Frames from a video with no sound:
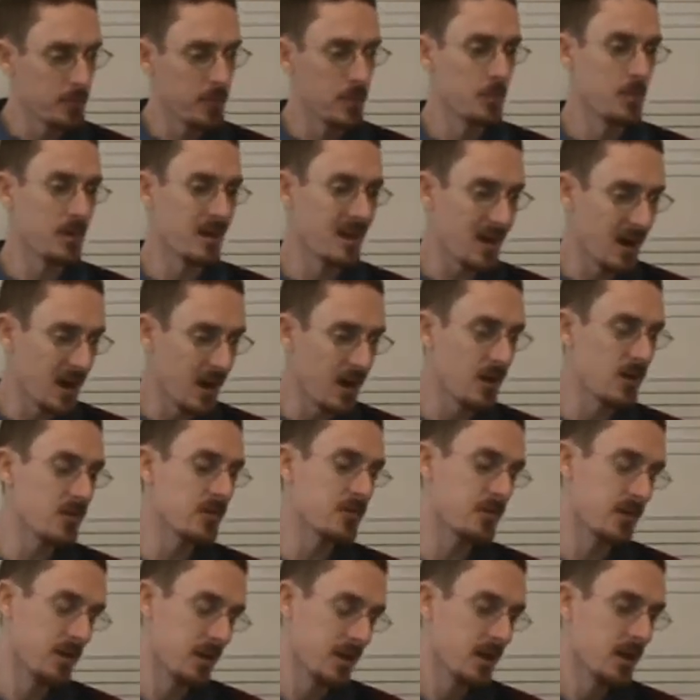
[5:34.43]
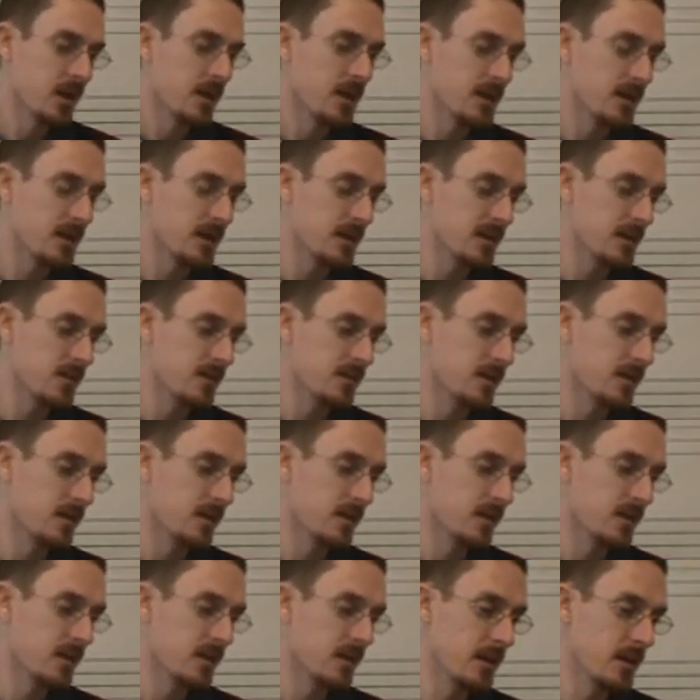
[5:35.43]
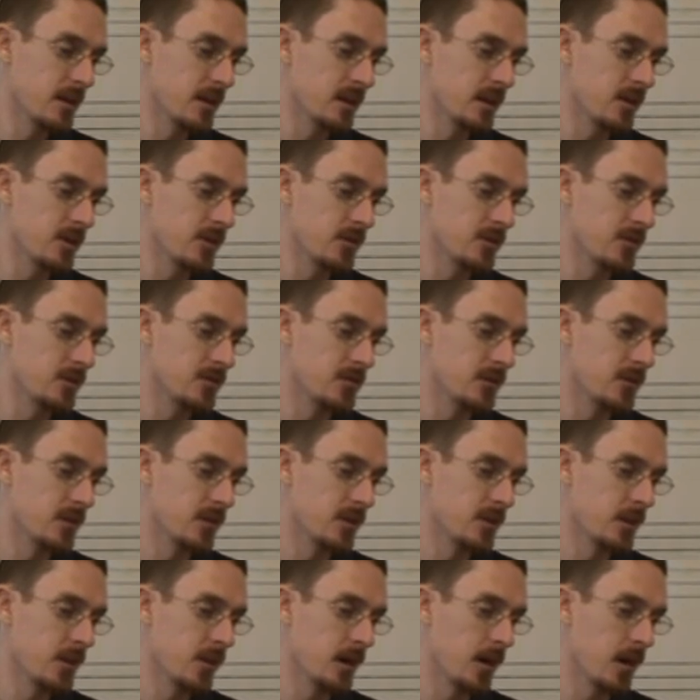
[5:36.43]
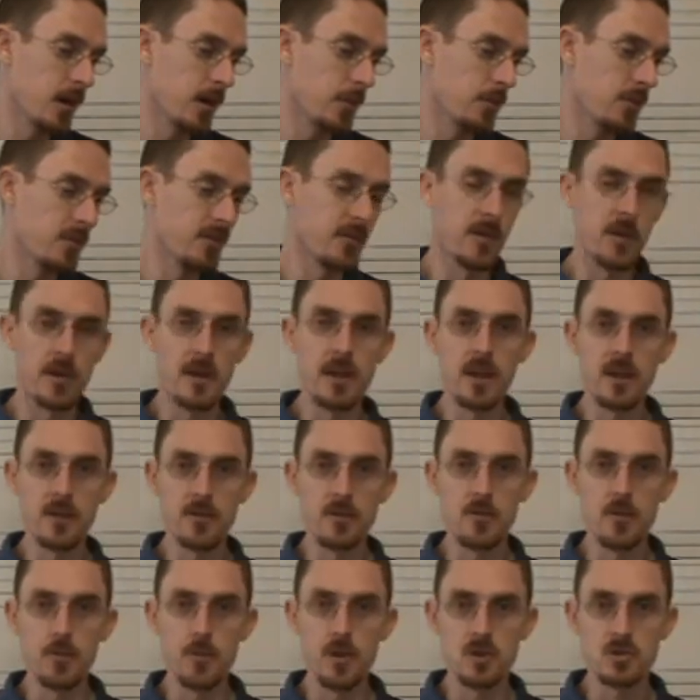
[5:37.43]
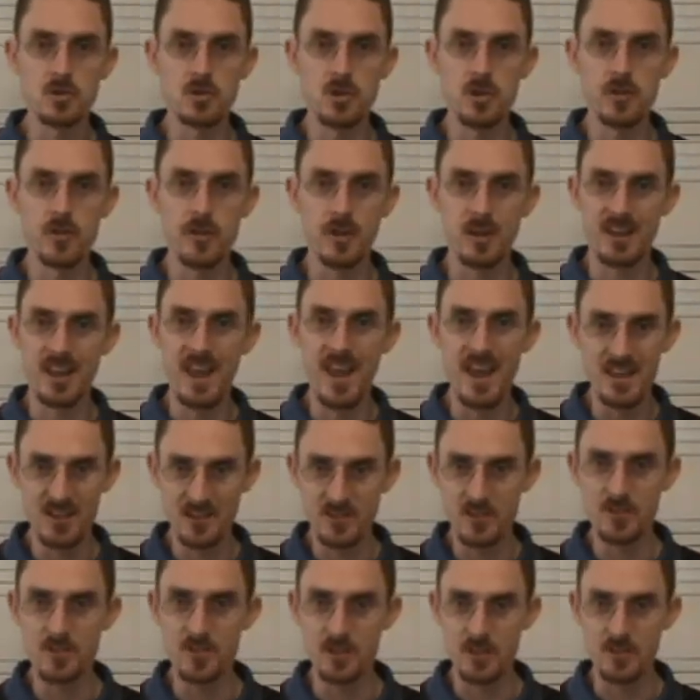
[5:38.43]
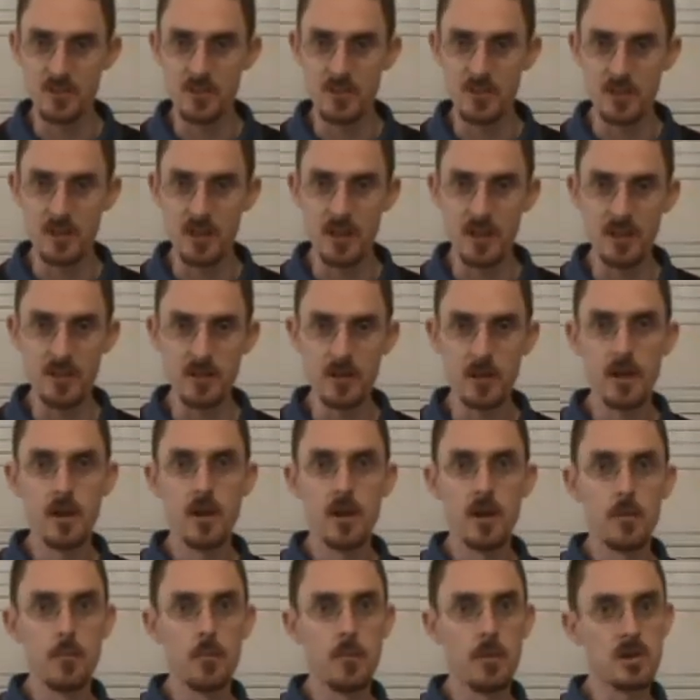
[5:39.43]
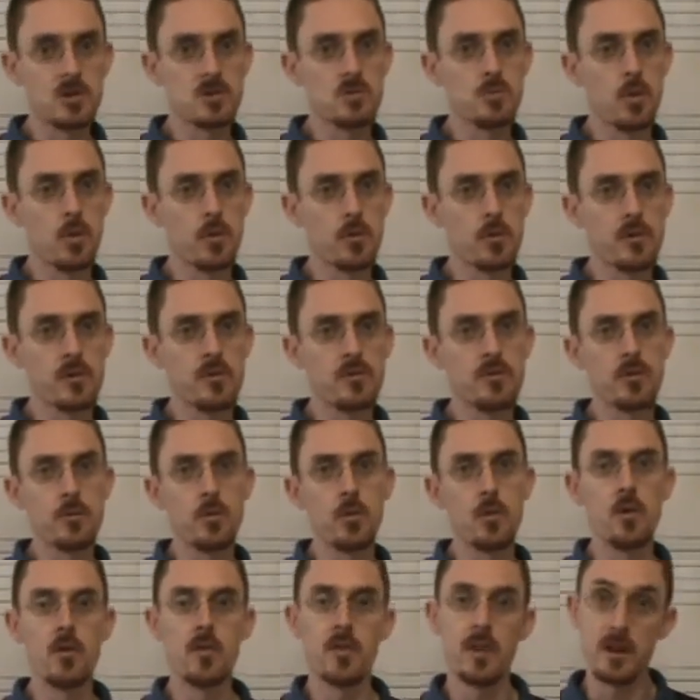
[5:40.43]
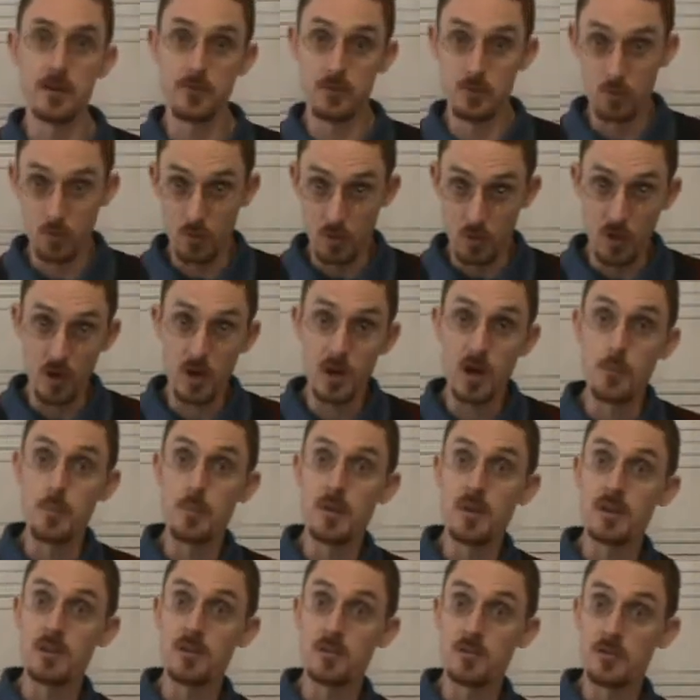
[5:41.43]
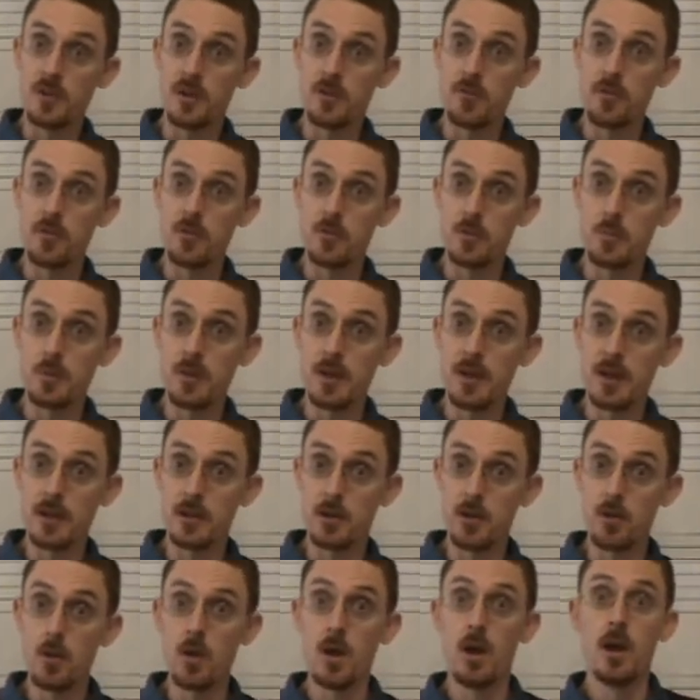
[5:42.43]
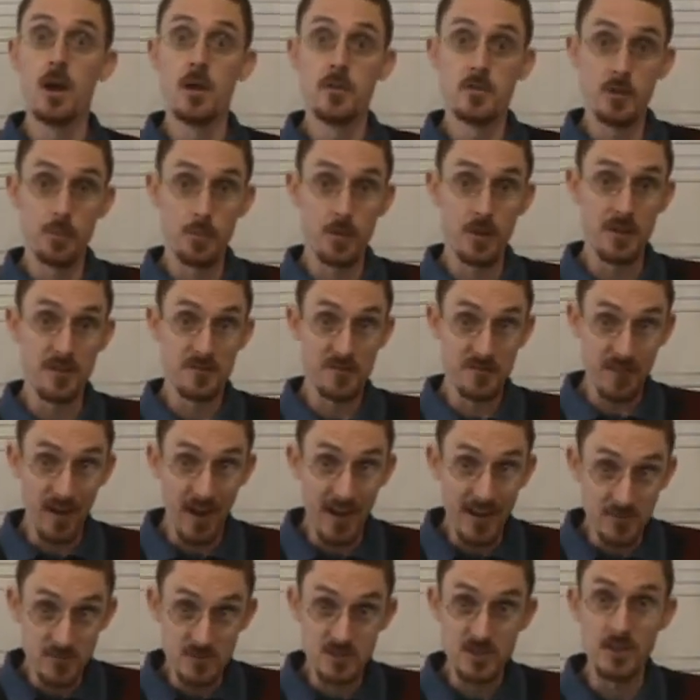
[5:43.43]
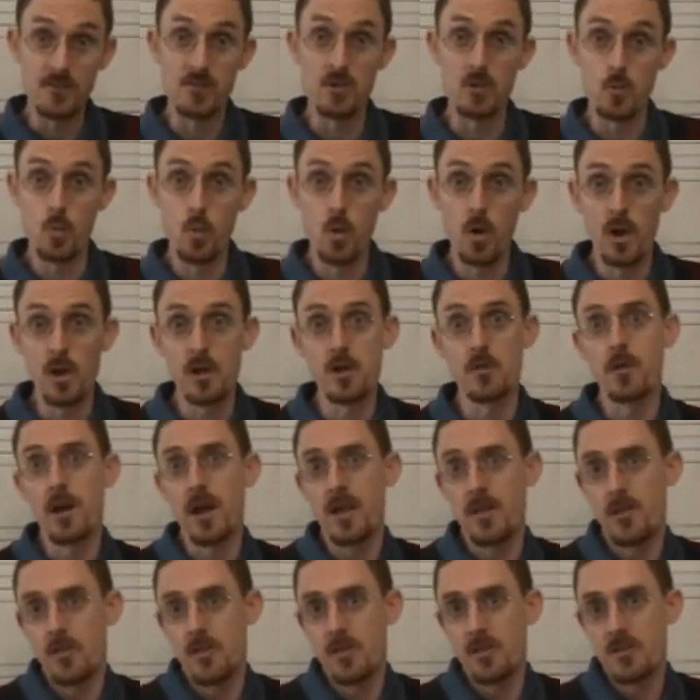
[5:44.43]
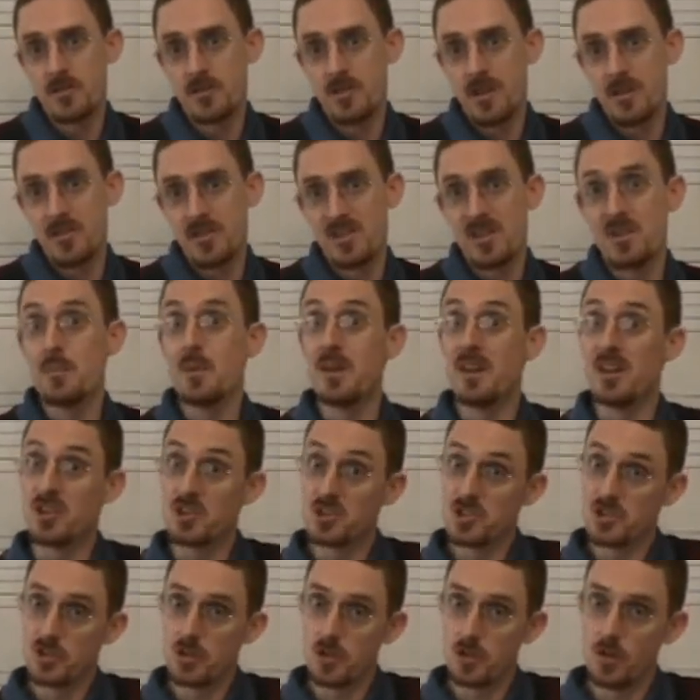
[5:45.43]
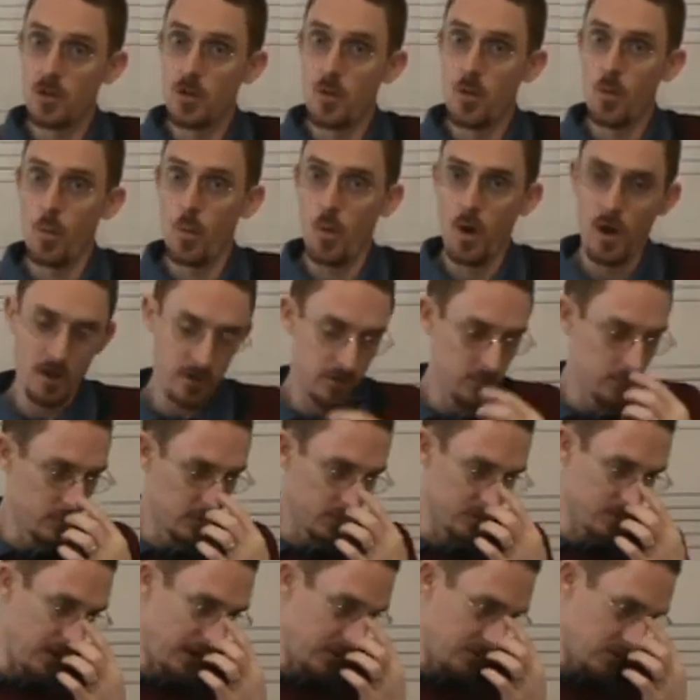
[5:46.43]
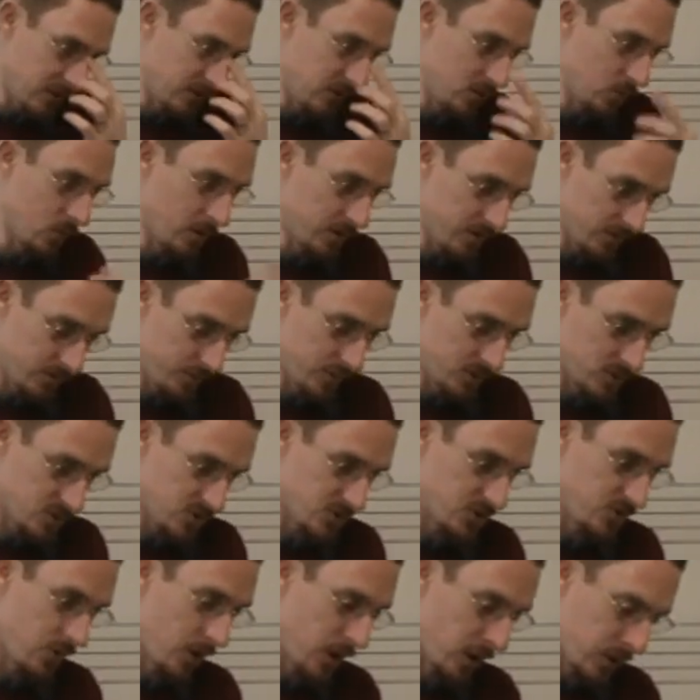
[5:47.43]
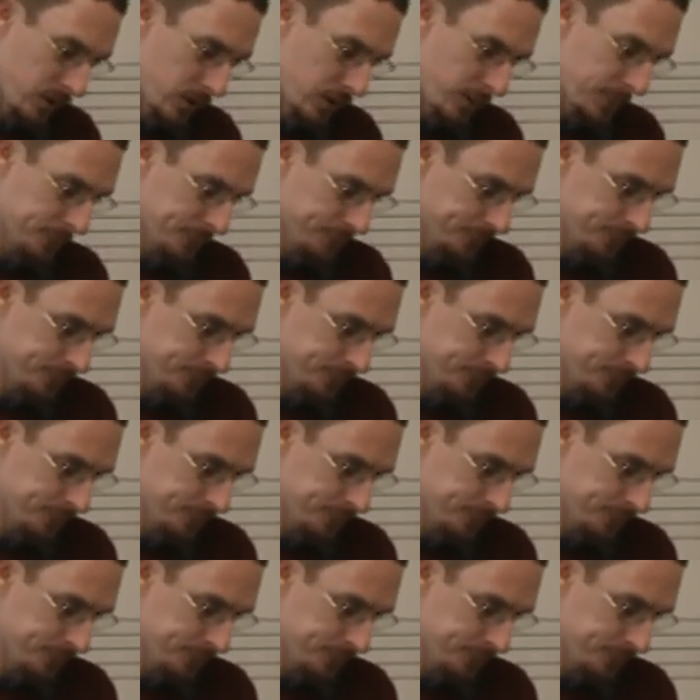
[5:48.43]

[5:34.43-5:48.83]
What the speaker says: because it is the very end of the measure and they're cadencing to the end, much more reasonable that if you were accompanying yourself on the piano to play 5/7-1 rather than 7 diminished 1, because 5/7-1 is a much stronger